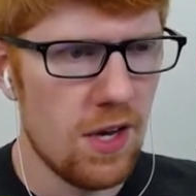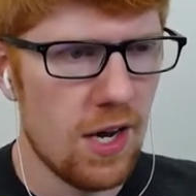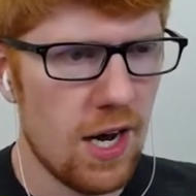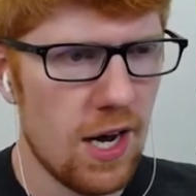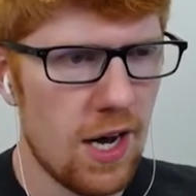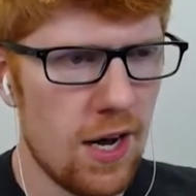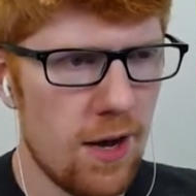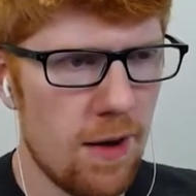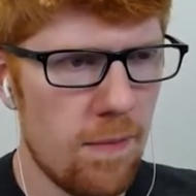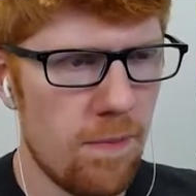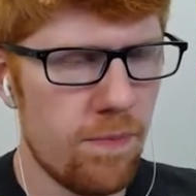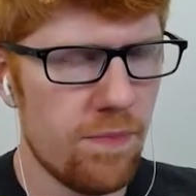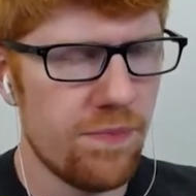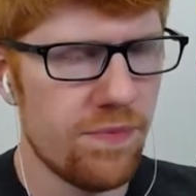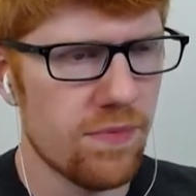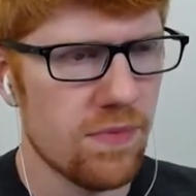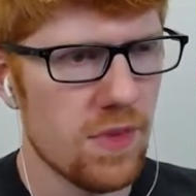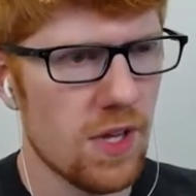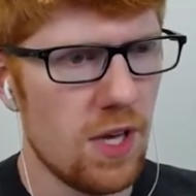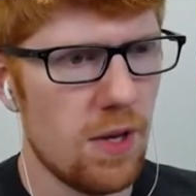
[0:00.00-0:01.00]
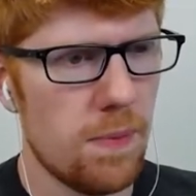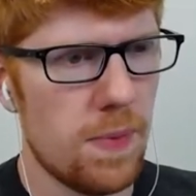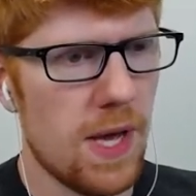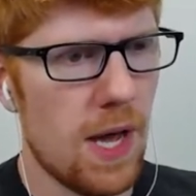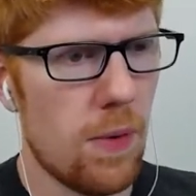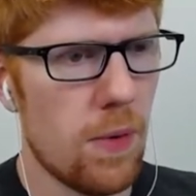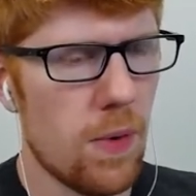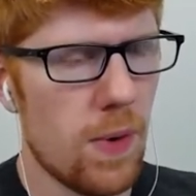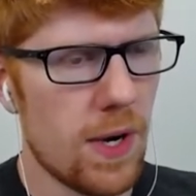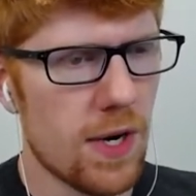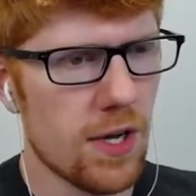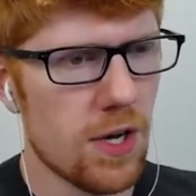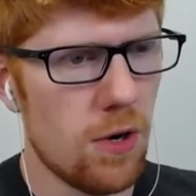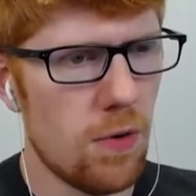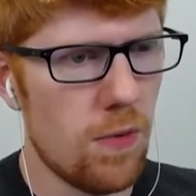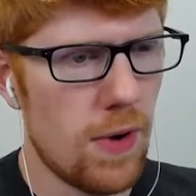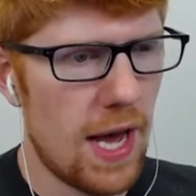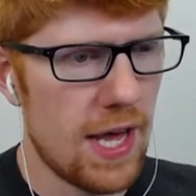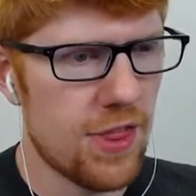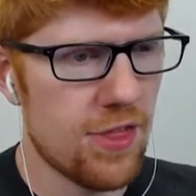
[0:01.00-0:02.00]
But yeah, we want to
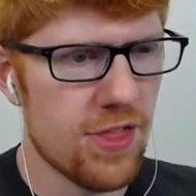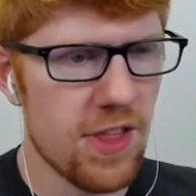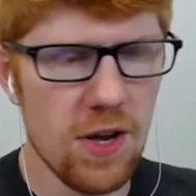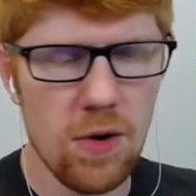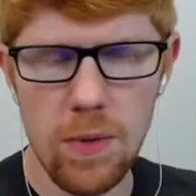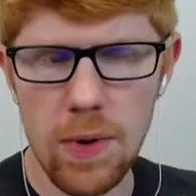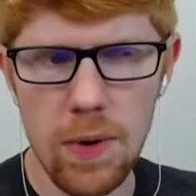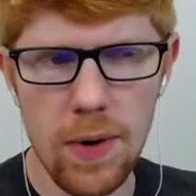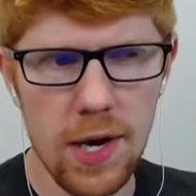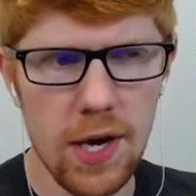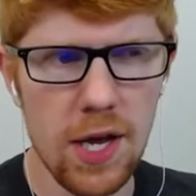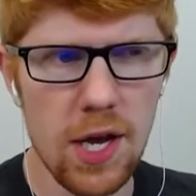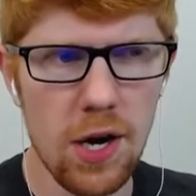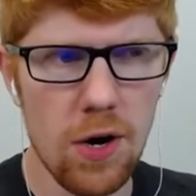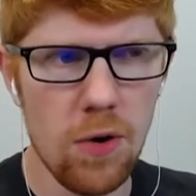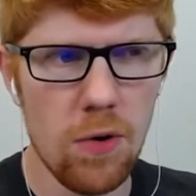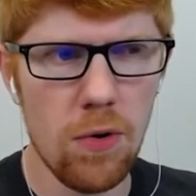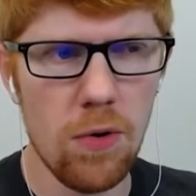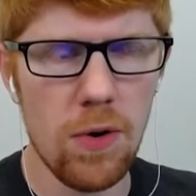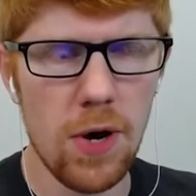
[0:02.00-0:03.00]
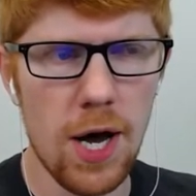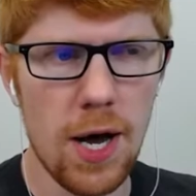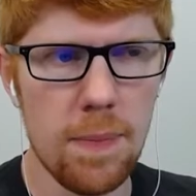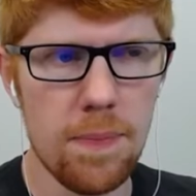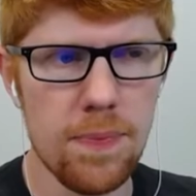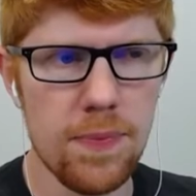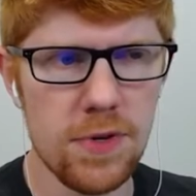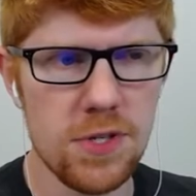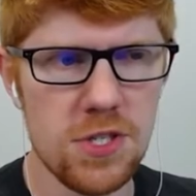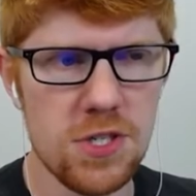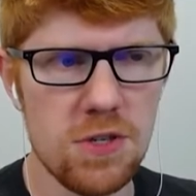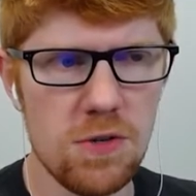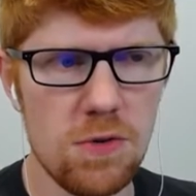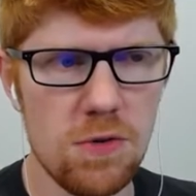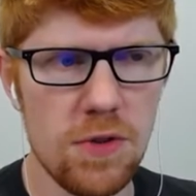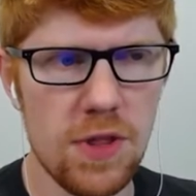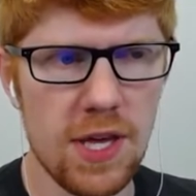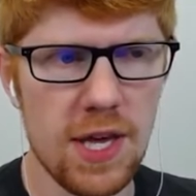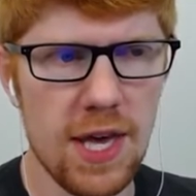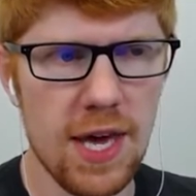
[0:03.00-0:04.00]
go... I think we want to go up to
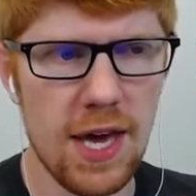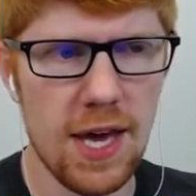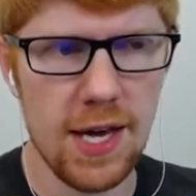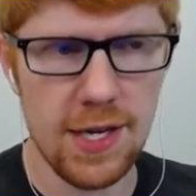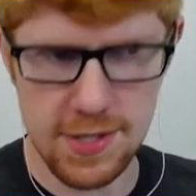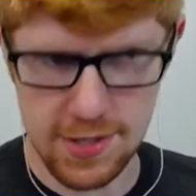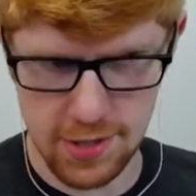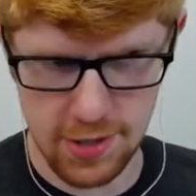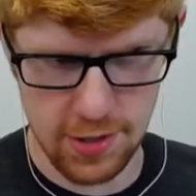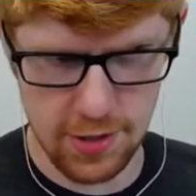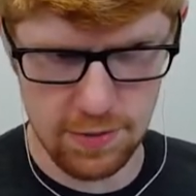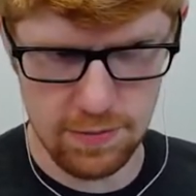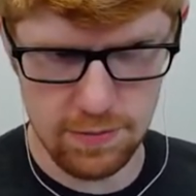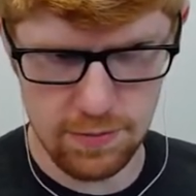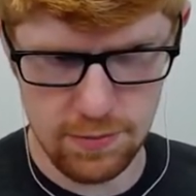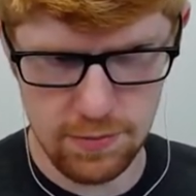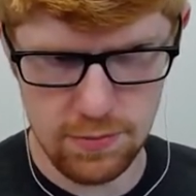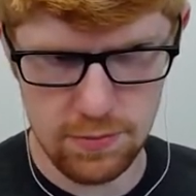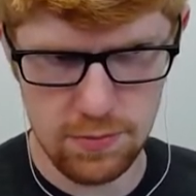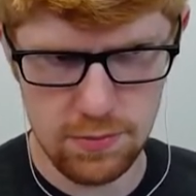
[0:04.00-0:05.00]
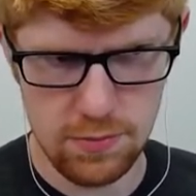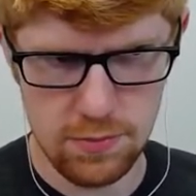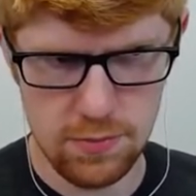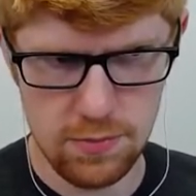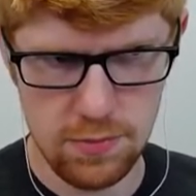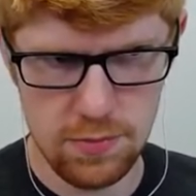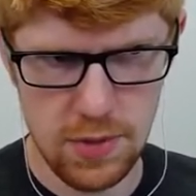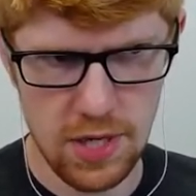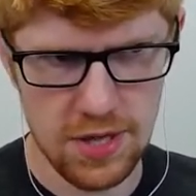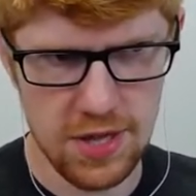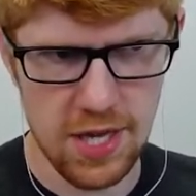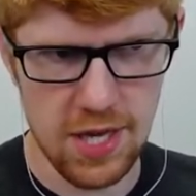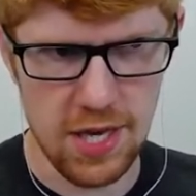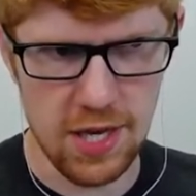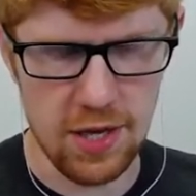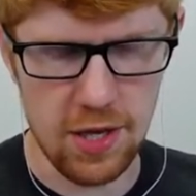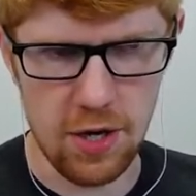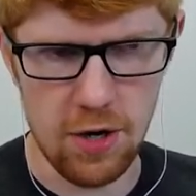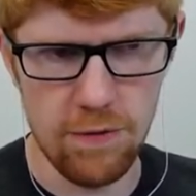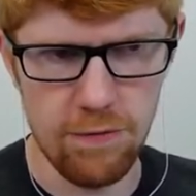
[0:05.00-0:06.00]
the castle. I
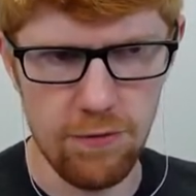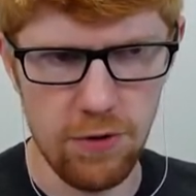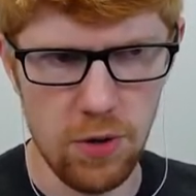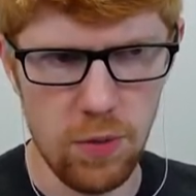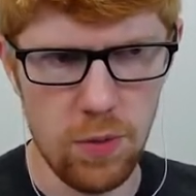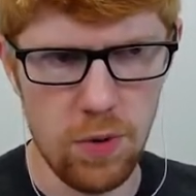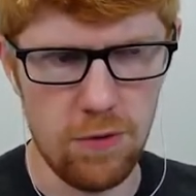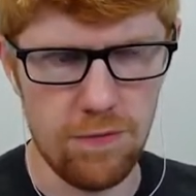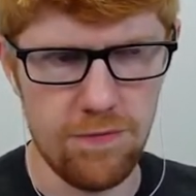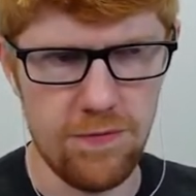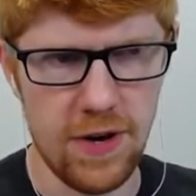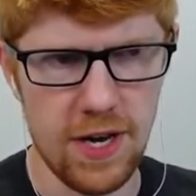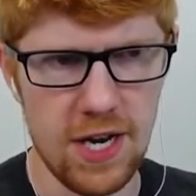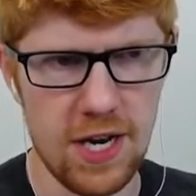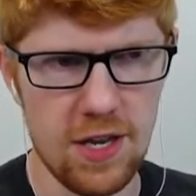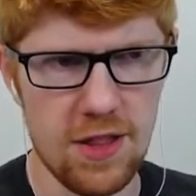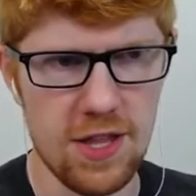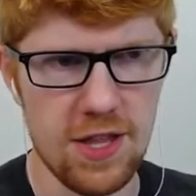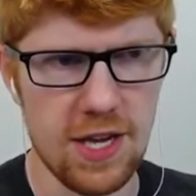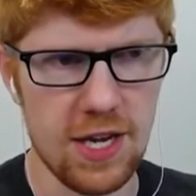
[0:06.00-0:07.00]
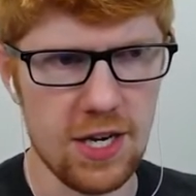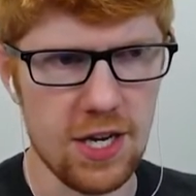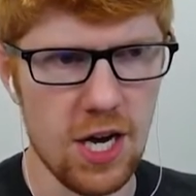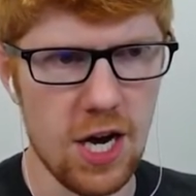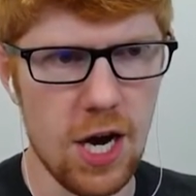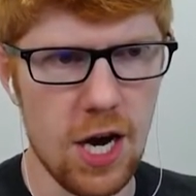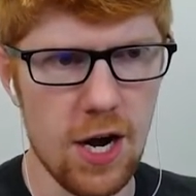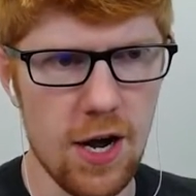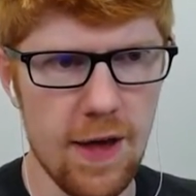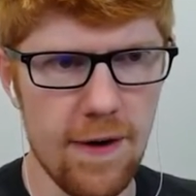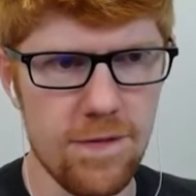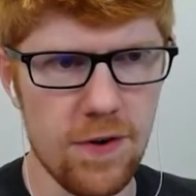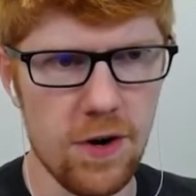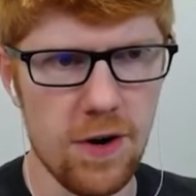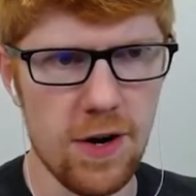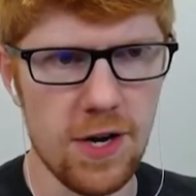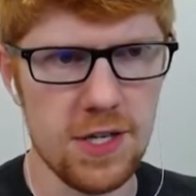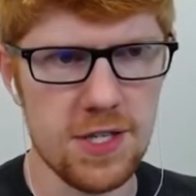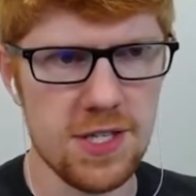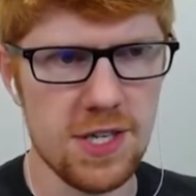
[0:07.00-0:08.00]
think. And hopefully we won't fight anything in Guardia
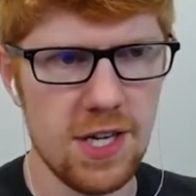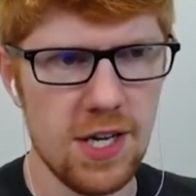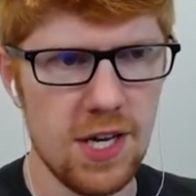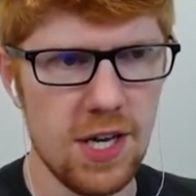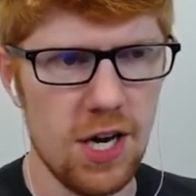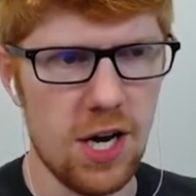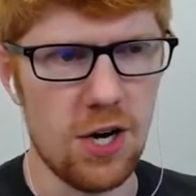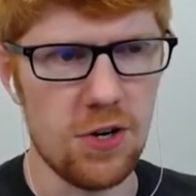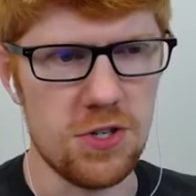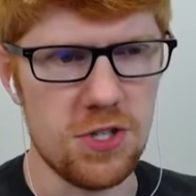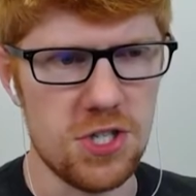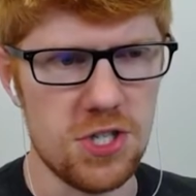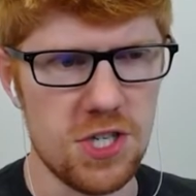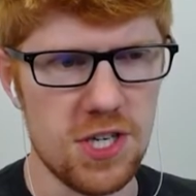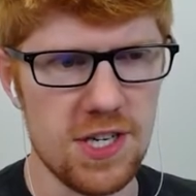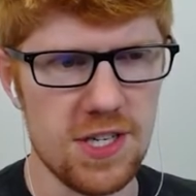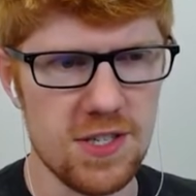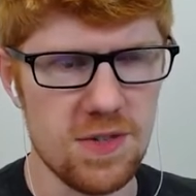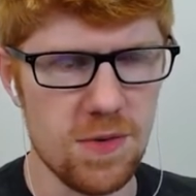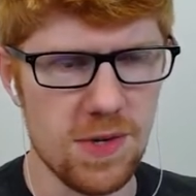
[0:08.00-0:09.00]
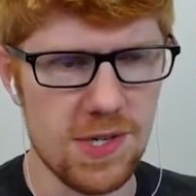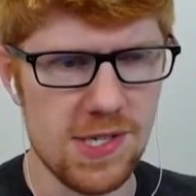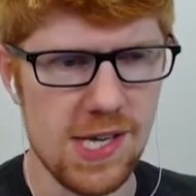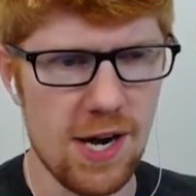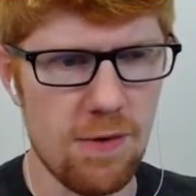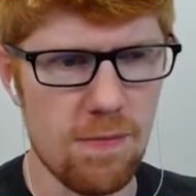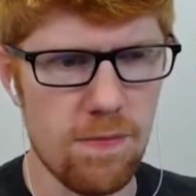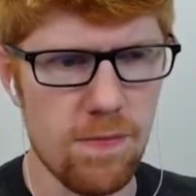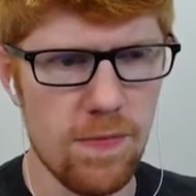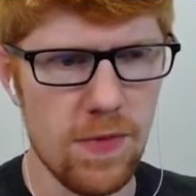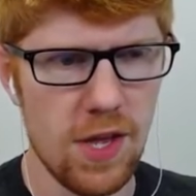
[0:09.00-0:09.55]
Forest. Oh, jeez. What is that, a